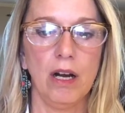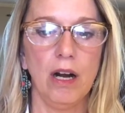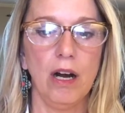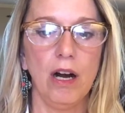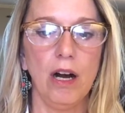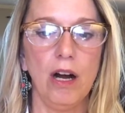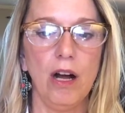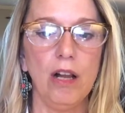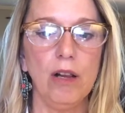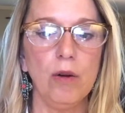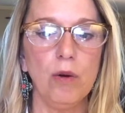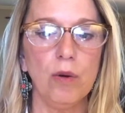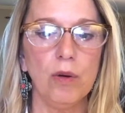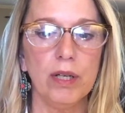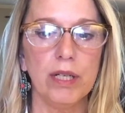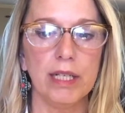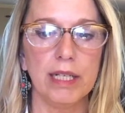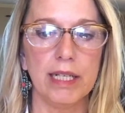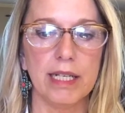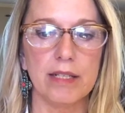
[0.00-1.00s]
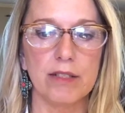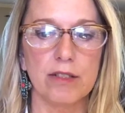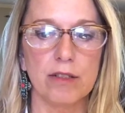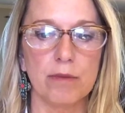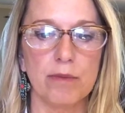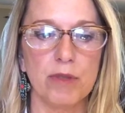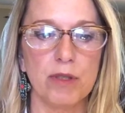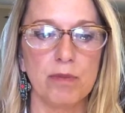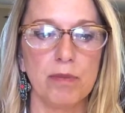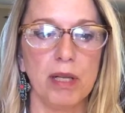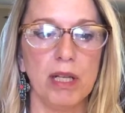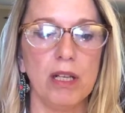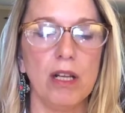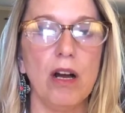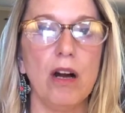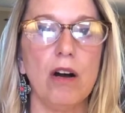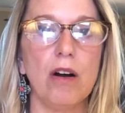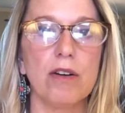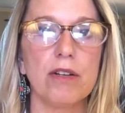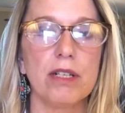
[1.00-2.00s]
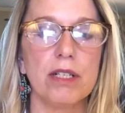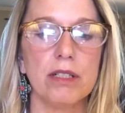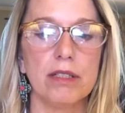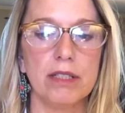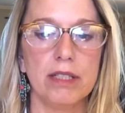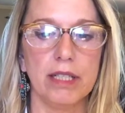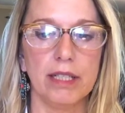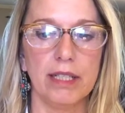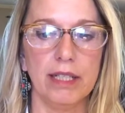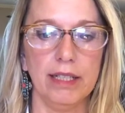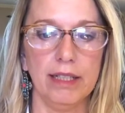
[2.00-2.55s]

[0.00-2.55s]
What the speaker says: All animals belong to